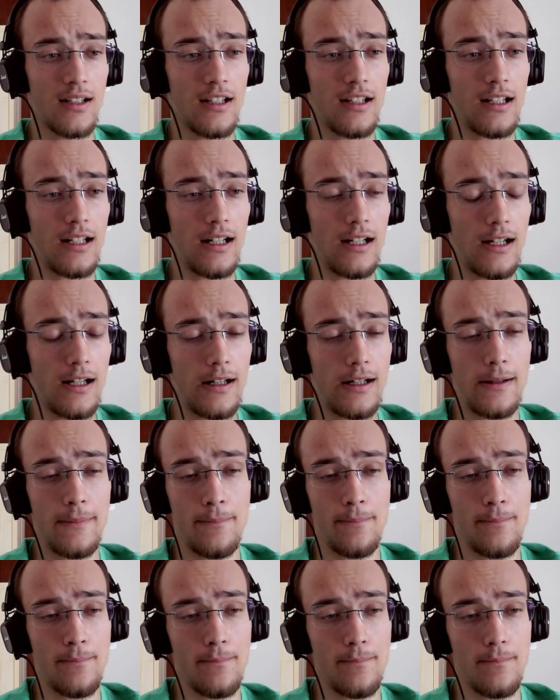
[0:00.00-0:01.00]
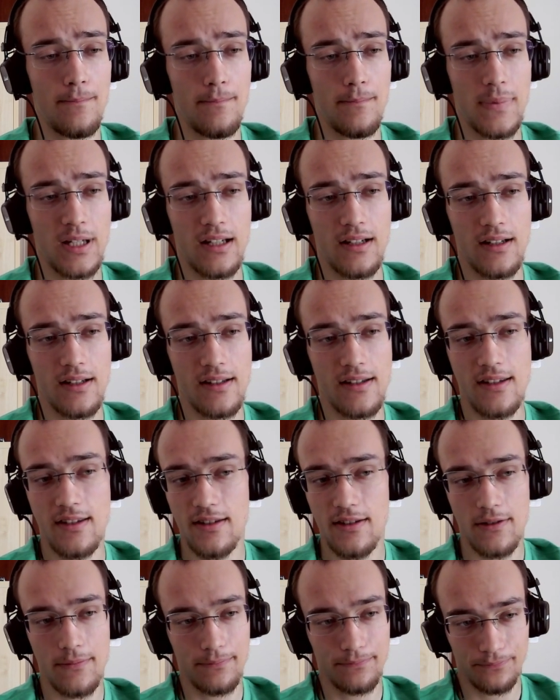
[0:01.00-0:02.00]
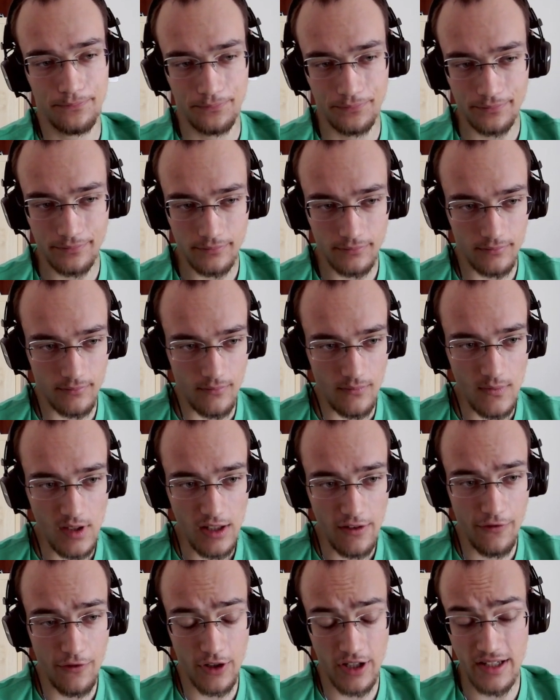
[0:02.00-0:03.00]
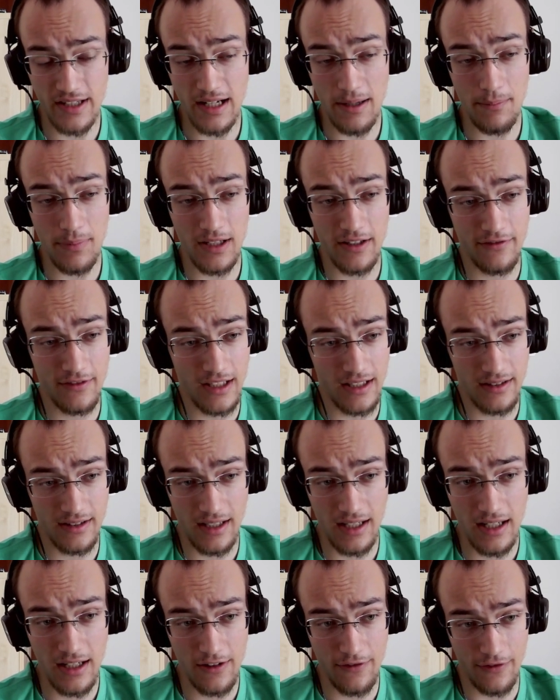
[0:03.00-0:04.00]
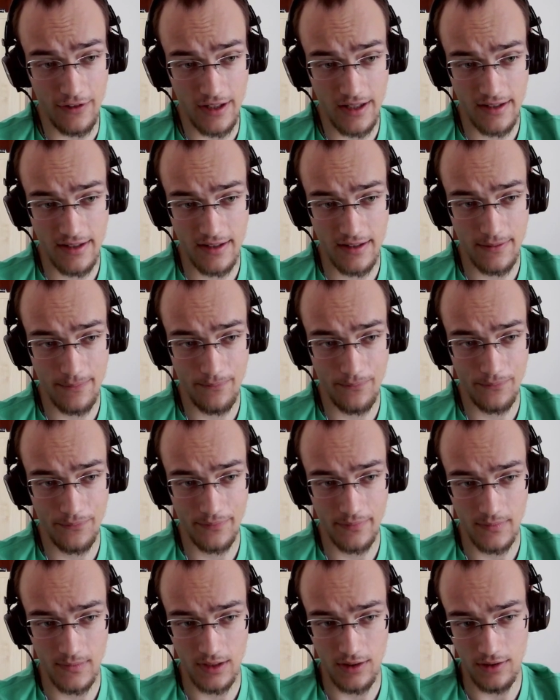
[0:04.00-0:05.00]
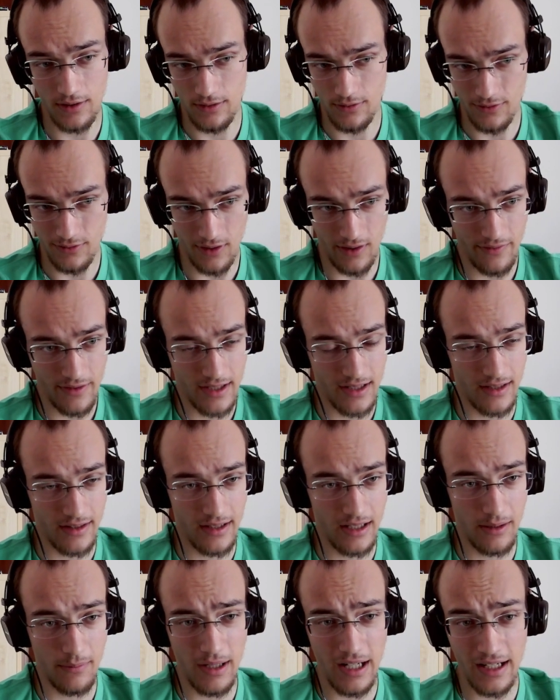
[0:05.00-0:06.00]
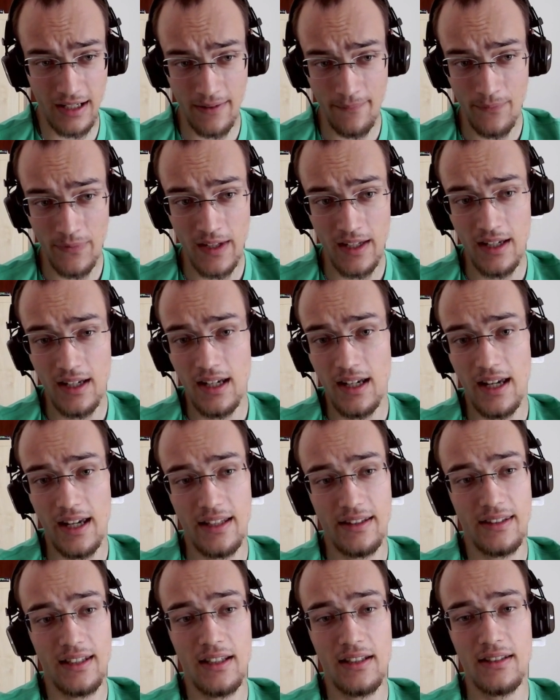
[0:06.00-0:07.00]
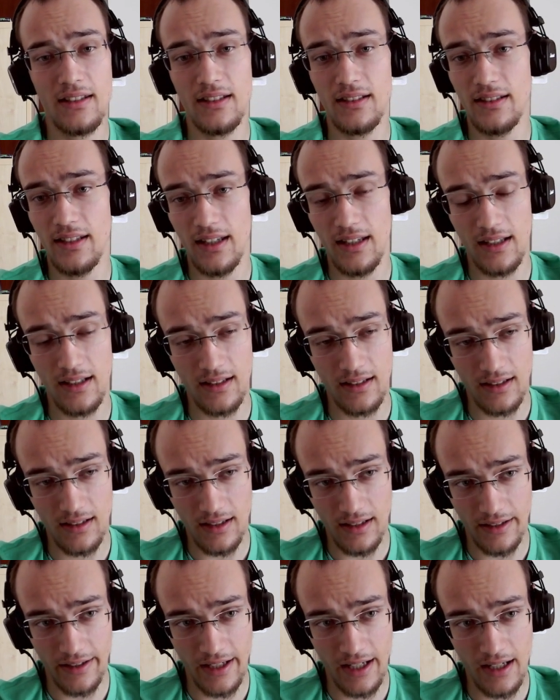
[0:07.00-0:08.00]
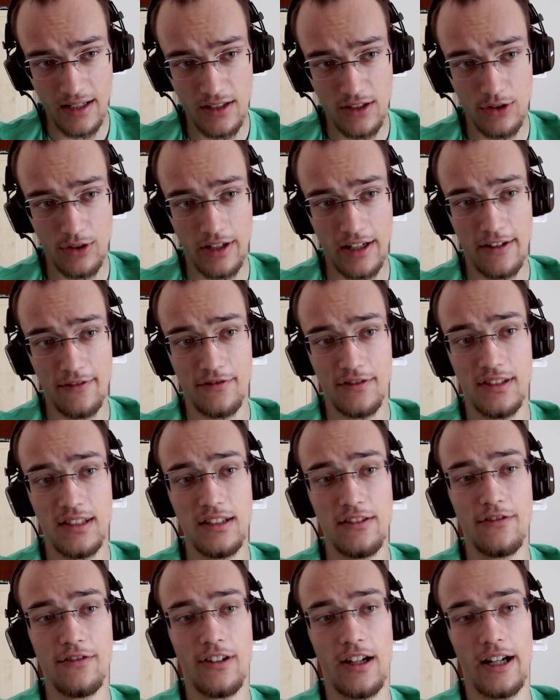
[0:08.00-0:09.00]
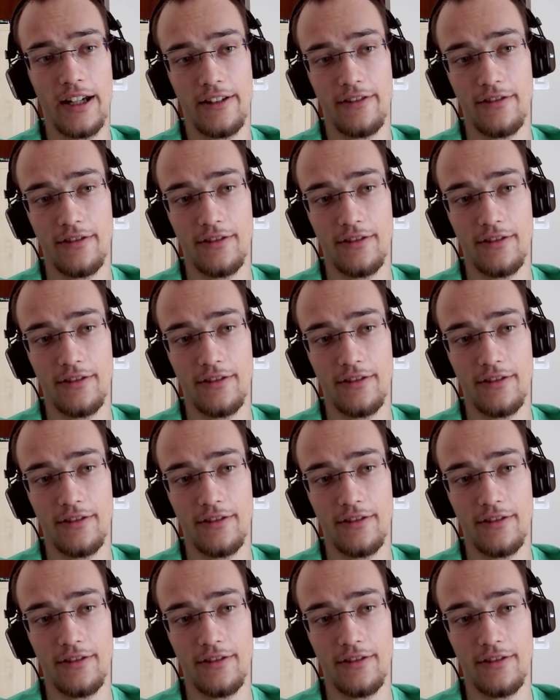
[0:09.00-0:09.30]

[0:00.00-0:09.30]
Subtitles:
Because, for example, if they take first, you obviously take back, and then they take, again you have d5.